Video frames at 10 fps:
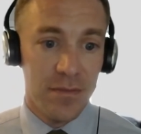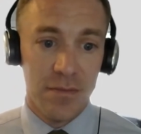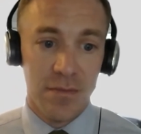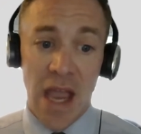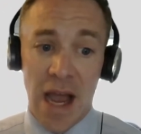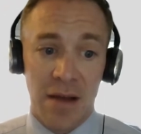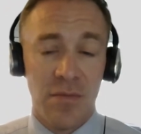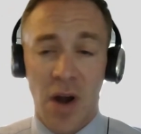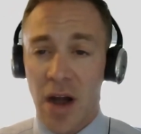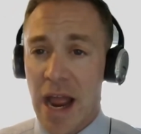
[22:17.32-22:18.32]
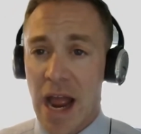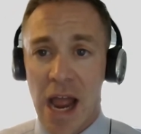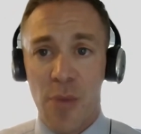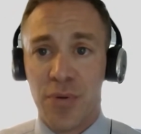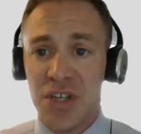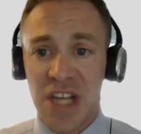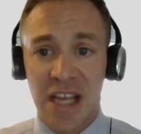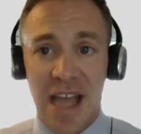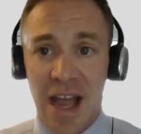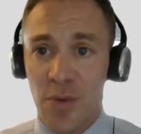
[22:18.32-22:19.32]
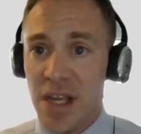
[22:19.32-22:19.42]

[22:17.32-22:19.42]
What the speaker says: Yeah, Mark, I appreciate that.